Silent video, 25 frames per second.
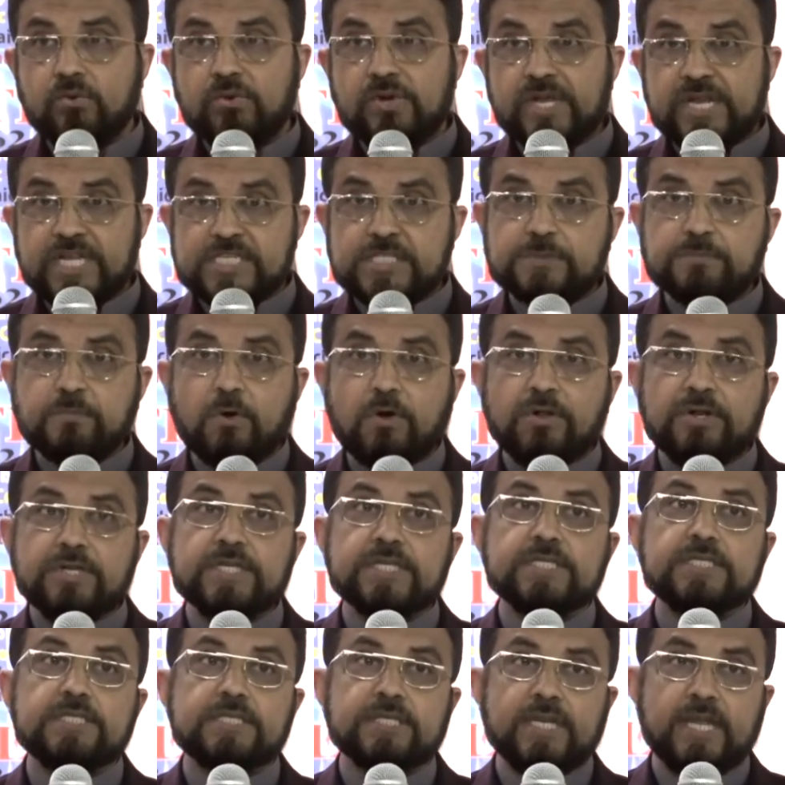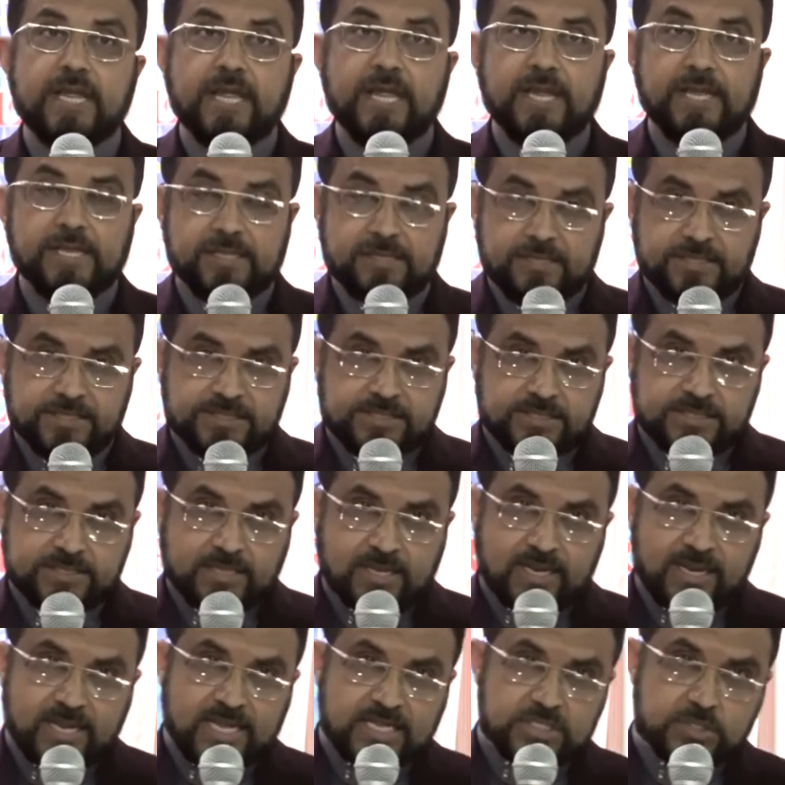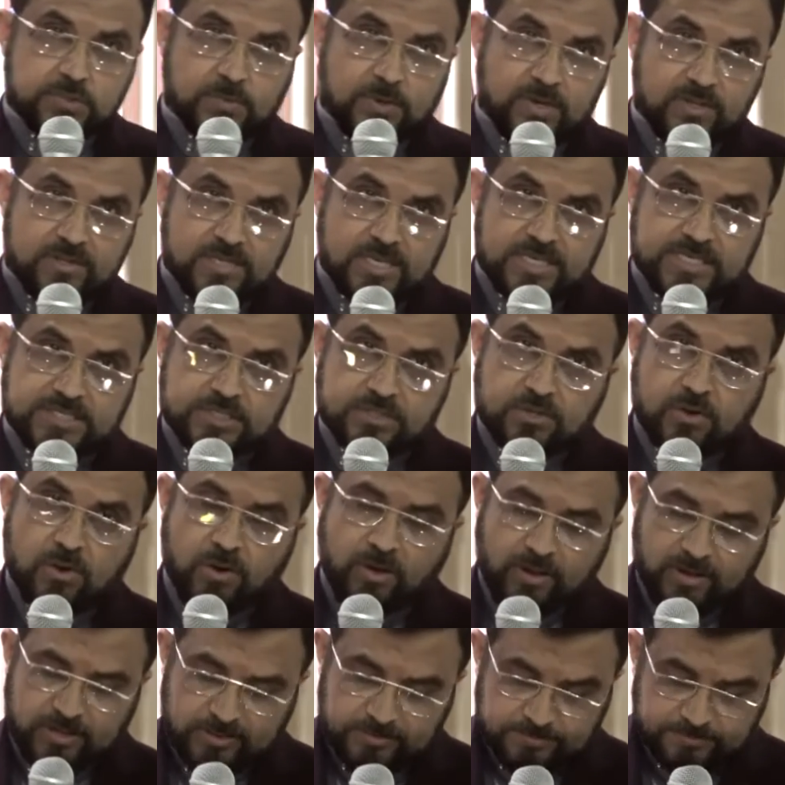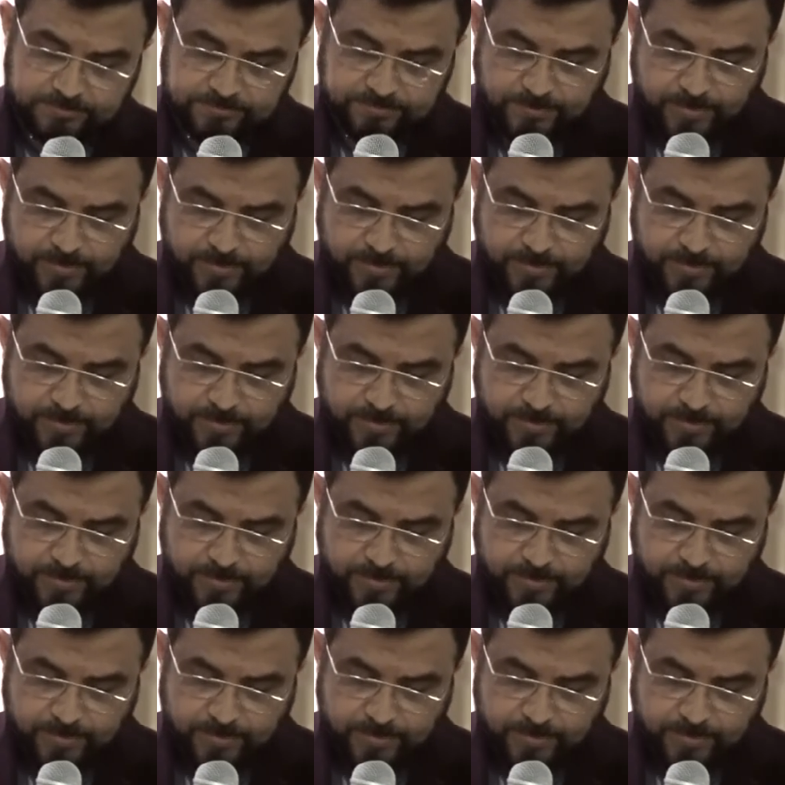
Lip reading: we responded today. This is Allah subhanahu wa ta'ala's call.